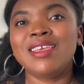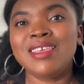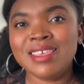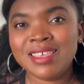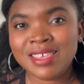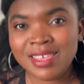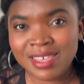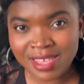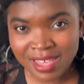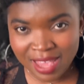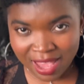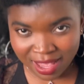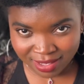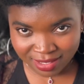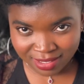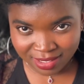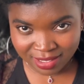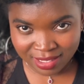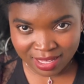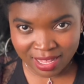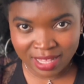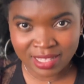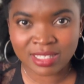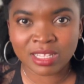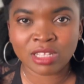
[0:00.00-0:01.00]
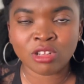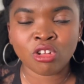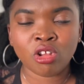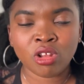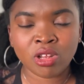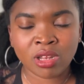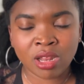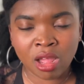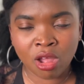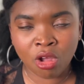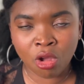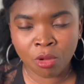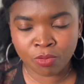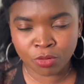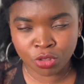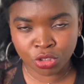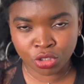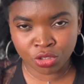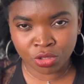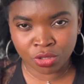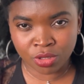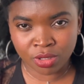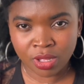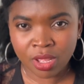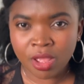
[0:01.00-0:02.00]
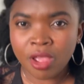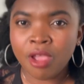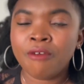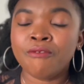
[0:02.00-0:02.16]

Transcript: Yes, there's another option.